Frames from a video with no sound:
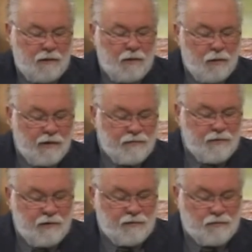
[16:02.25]
Whoever,
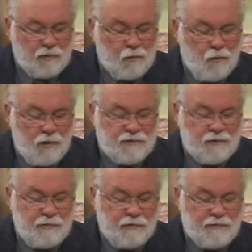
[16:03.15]
therefore, wants
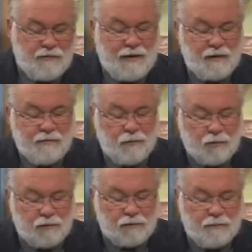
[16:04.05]
to be a friend of the
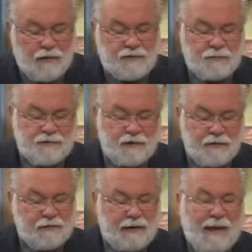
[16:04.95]
world makes
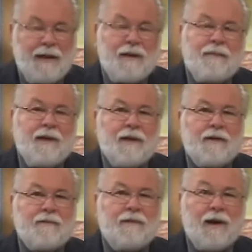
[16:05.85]
himself an enemy
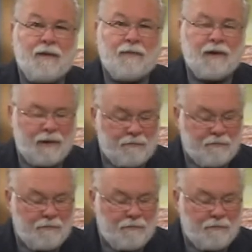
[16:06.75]
of Yahweh.